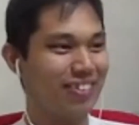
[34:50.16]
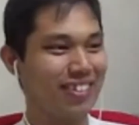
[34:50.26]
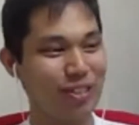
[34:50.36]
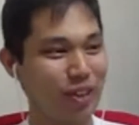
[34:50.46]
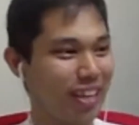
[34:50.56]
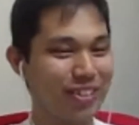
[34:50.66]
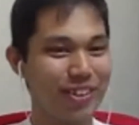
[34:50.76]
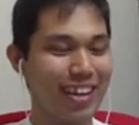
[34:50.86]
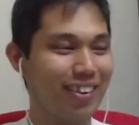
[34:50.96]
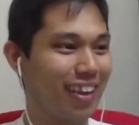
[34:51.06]
okay. All
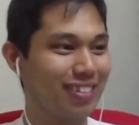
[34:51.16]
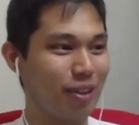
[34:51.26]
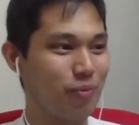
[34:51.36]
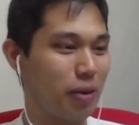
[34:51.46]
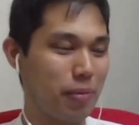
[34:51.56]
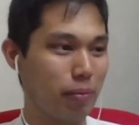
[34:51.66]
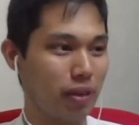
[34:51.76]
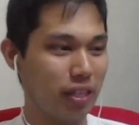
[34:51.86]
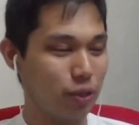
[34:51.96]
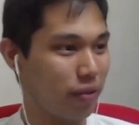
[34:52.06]
right, it's
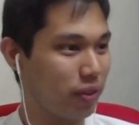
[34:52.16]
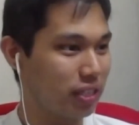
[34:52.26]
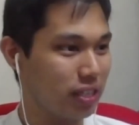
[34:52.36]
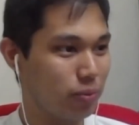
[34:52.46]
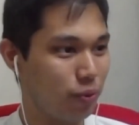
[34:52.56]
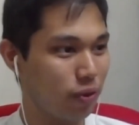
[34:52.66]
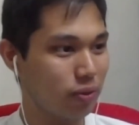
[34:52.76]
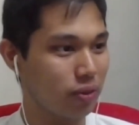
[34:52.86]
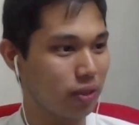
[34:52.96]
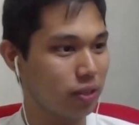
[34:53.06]
okay. We just move on to the
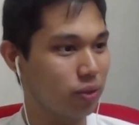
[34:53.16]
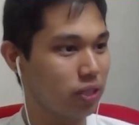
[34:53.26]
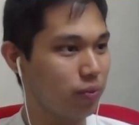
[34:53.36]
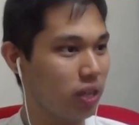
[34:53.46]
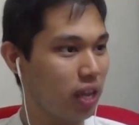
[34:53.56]
next question. We have